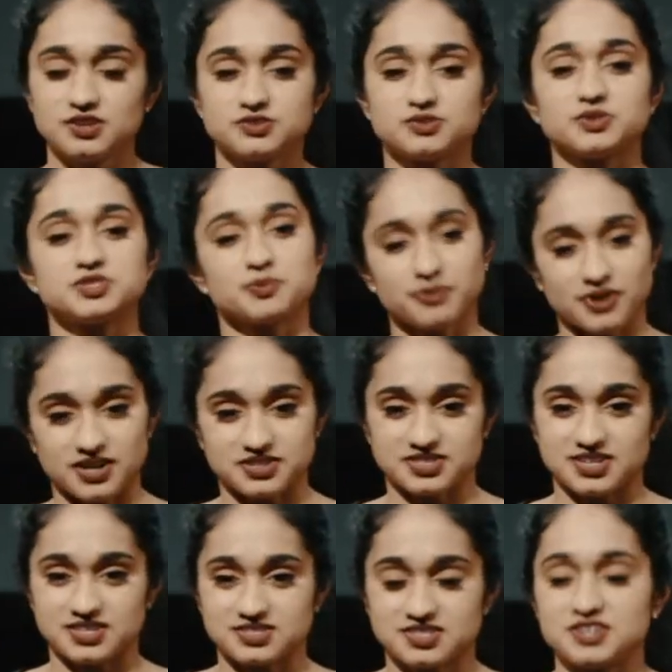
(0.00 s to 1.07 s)
So it's a
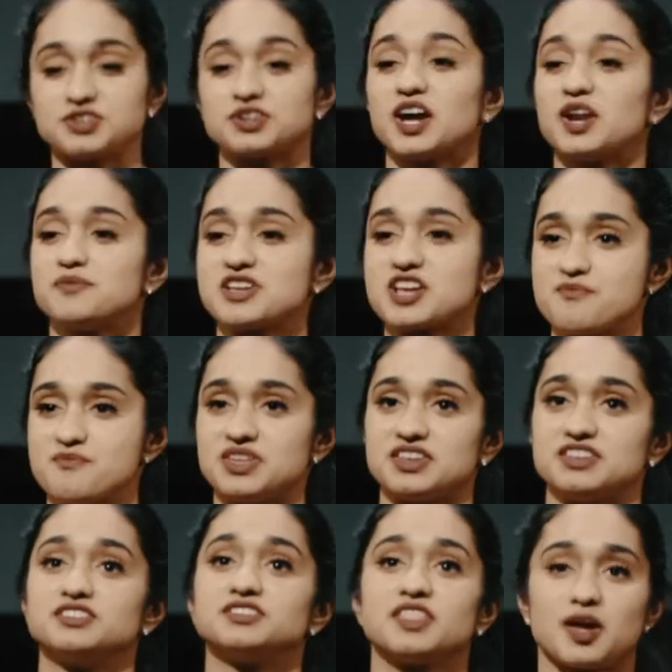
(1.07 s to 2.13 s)
process, and you got to be
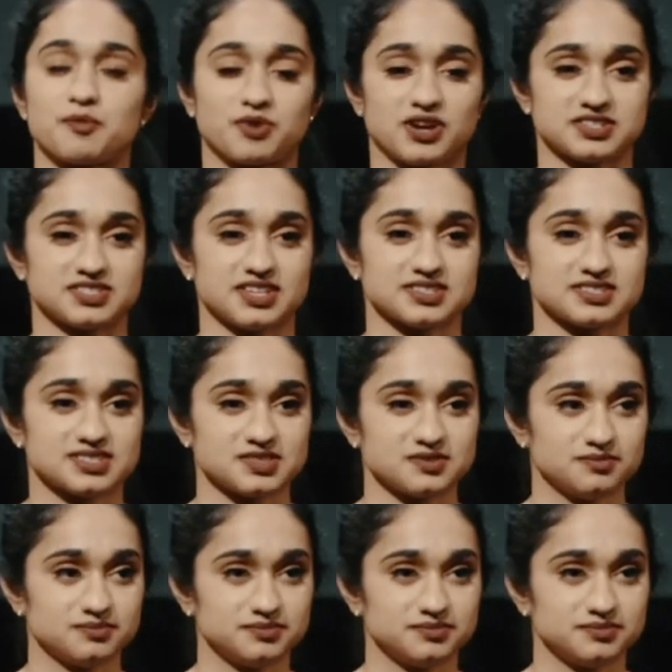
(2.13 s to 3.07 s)
committed to that process.